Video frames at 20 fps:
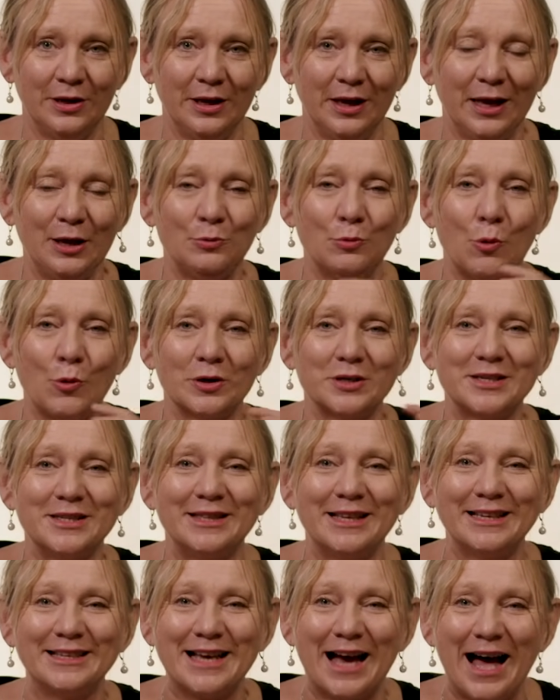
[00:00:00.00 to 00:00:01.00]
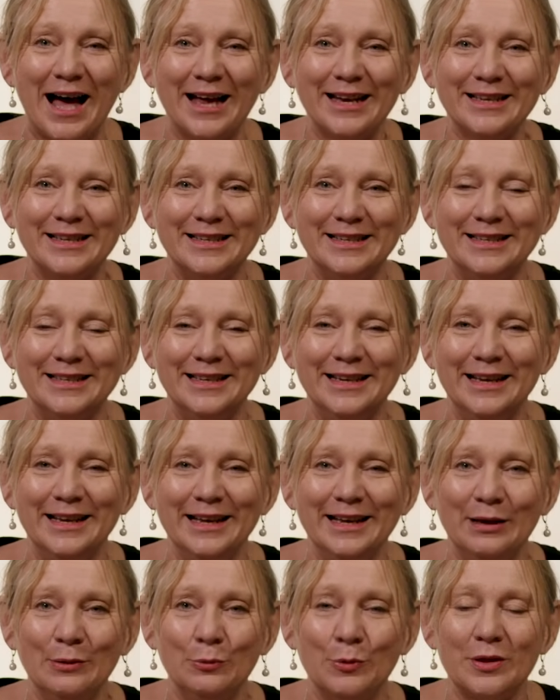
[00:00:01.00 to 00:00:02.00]
He walked in the garden
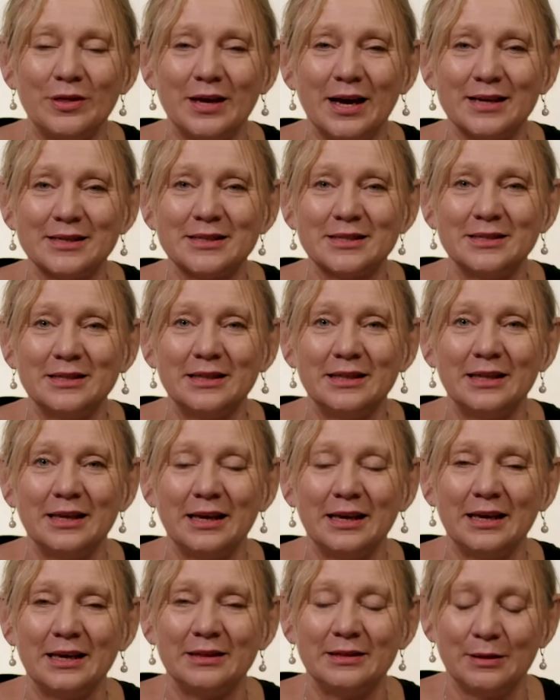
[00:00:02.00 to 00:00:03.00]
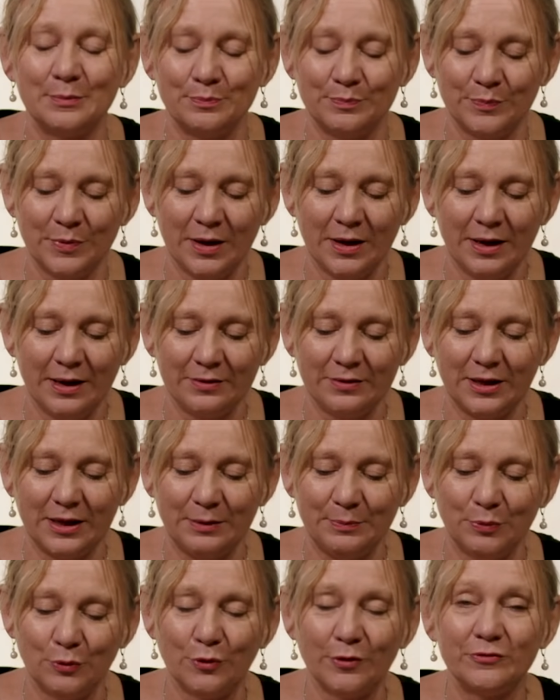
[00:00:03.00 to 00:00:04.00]
with us in
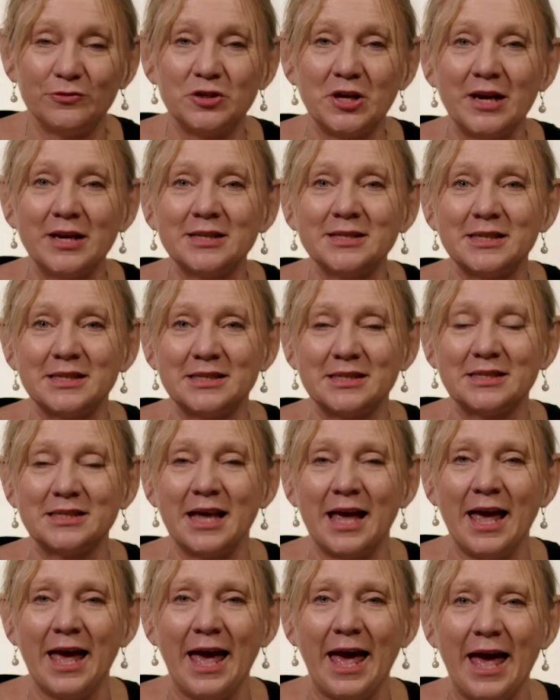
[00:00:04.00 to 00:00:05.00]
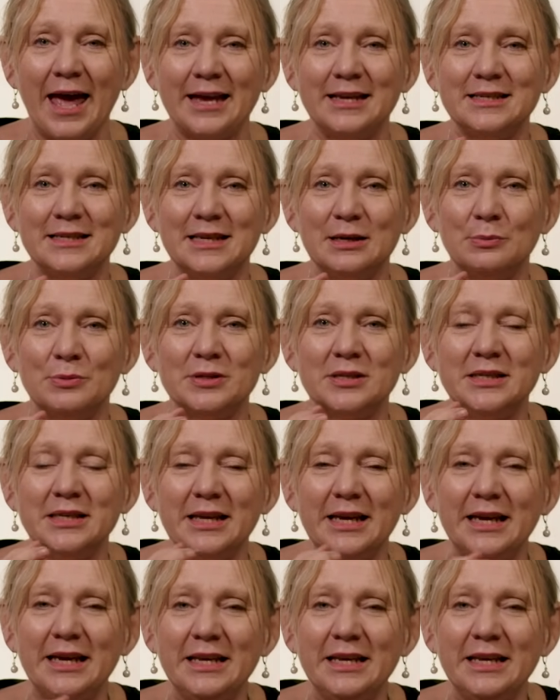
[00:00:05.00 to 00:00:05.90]
the book of Genesis, and it was an